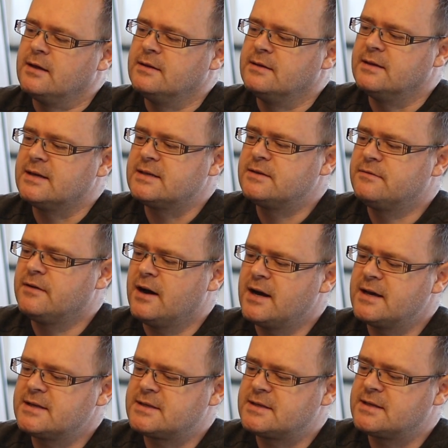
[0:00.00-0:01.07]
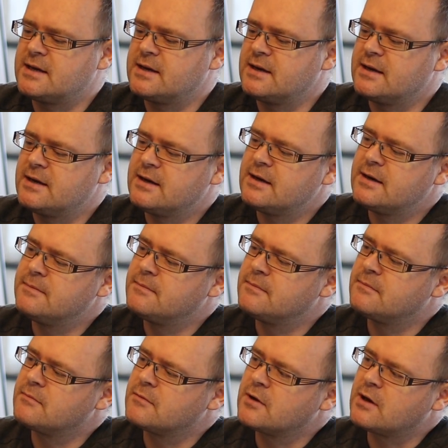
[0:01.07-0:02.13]
This device
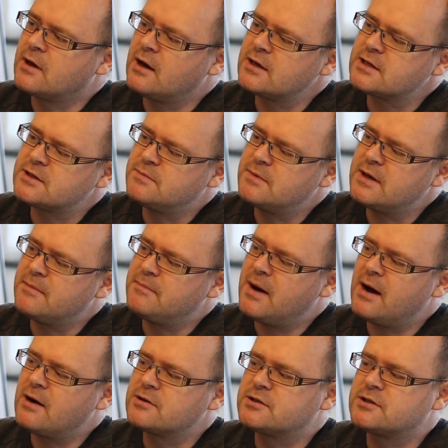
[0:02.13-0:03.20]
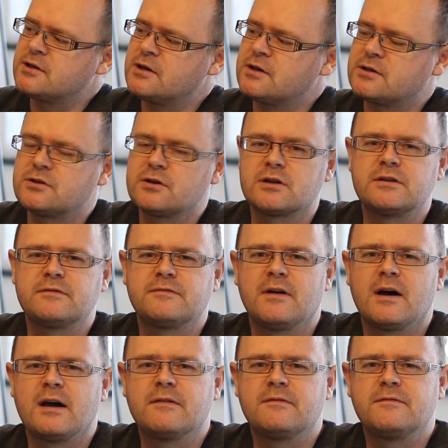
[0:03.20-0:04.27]
cost me about
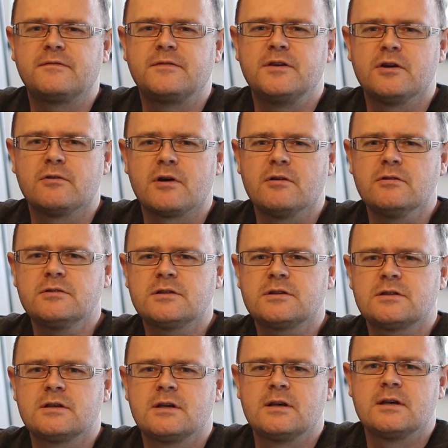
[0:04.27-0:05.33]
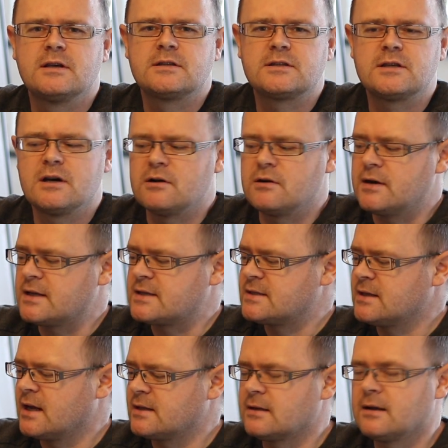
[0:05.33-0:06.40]
35 euros. So it's
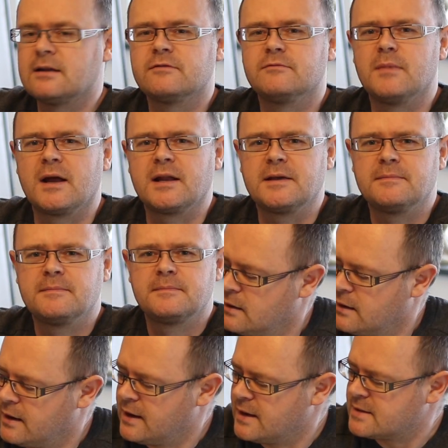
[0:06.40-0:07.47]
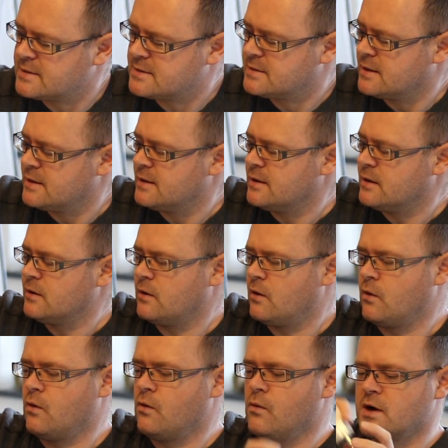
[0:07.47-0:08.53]
not a lot of money. It
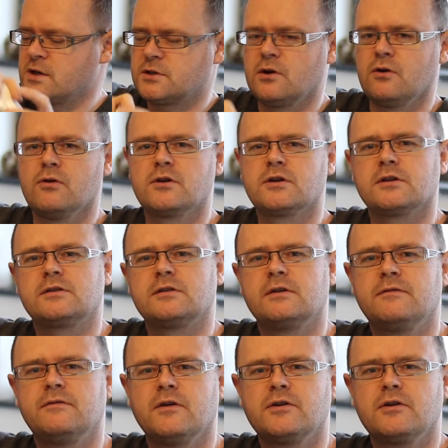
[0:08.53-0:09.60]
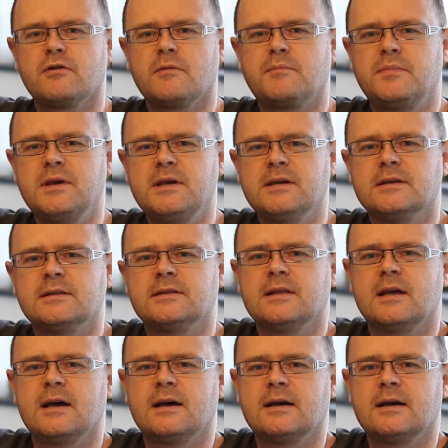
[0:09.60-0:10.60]
was ordered for European